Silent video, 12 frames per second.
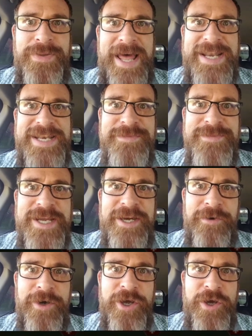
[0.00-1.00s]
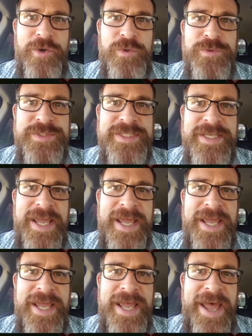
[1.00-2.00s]
Platinum Heroes.
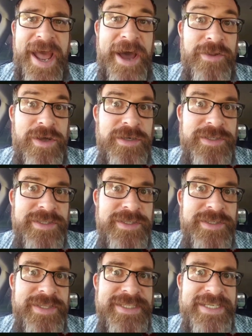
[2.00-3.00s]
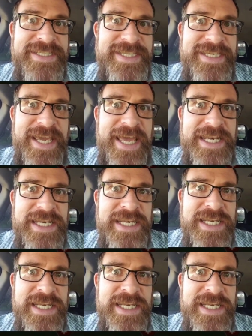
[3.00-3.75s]
How long do they take to get?